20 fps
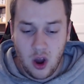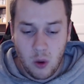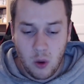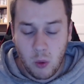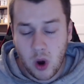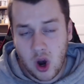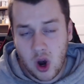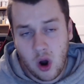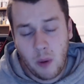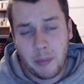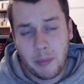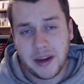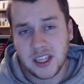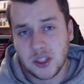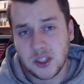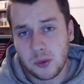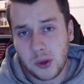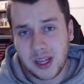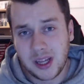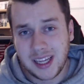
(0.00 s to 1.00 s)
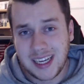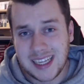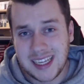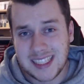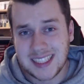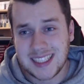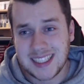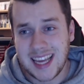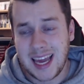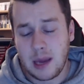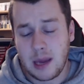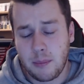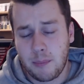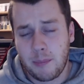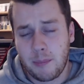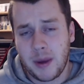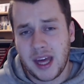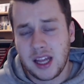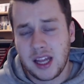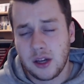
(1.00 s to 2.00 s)
we're hoping to release a
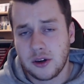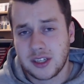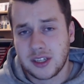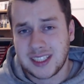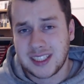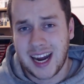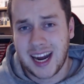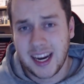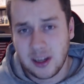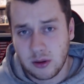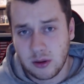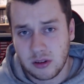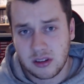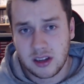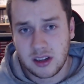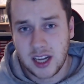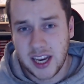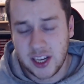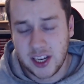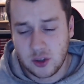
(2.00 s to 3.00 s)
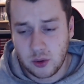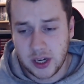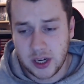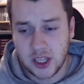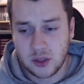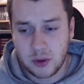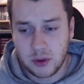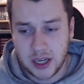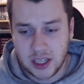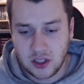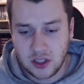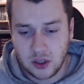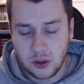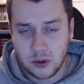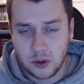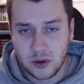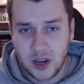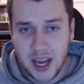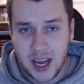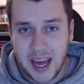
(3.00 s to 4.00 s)
pillar title in
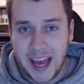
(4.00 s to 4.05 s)
2022.